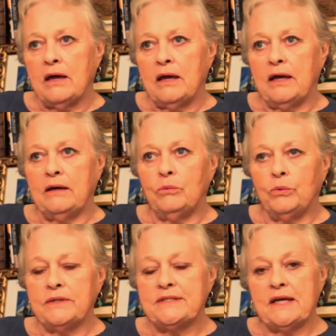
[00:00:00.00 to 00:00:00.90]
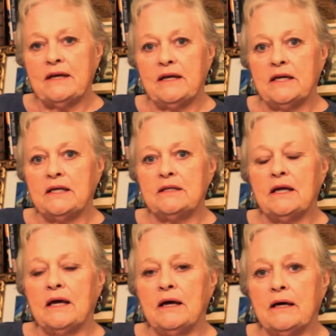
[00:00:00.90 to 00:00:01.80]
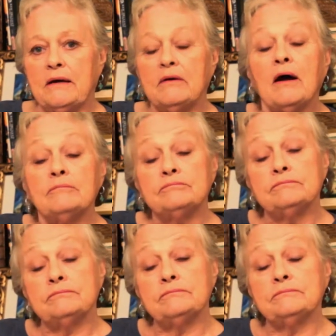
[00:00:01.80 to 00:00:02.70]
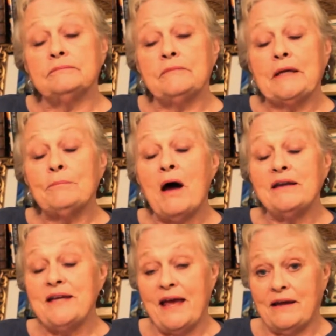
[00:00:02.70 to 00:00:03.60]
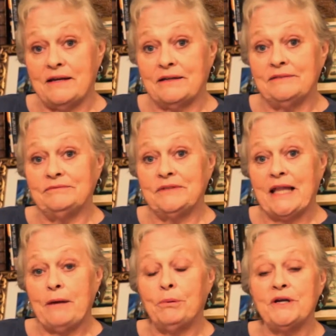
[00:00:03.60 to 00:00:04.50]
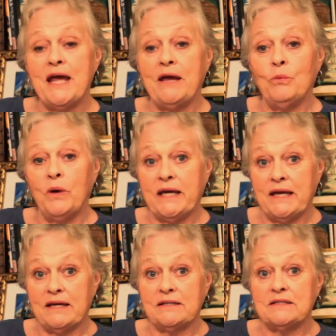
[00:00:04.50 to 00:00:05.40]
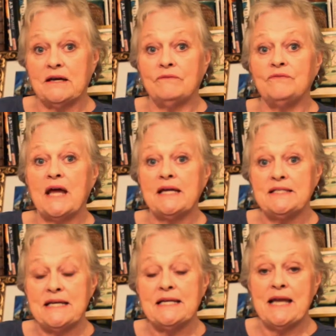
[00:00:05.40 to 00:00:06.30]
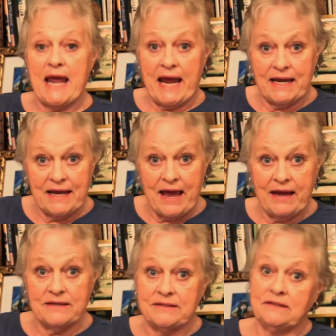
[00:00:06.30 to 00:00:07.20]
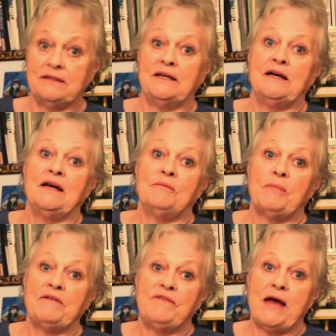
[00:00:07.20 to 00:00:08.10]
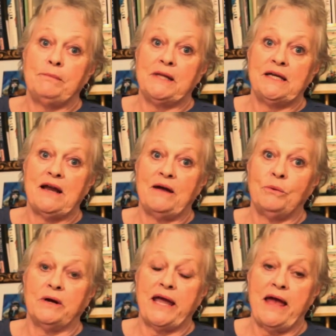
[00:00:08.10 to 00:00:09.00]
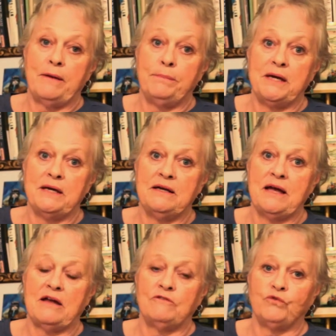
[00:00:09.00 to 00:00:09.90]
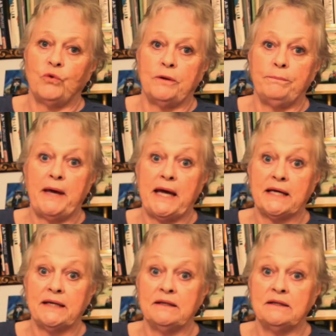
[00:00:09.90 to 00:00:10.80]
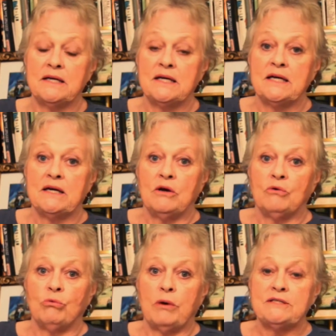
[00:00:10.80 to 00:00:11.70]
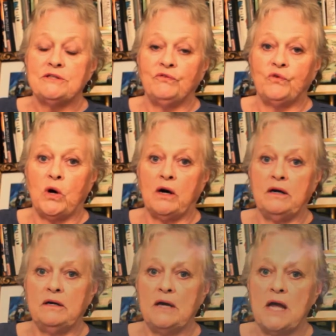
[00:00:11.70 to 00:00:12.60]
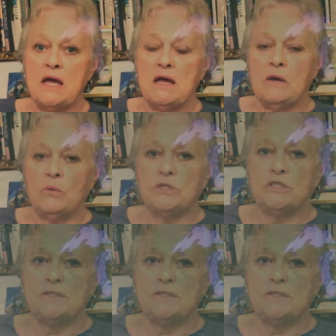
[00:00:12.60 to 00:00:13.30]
It was in Montana, Labor Day weekend of 1988. My family and I were camping at Fort Peck Reservoir, which is a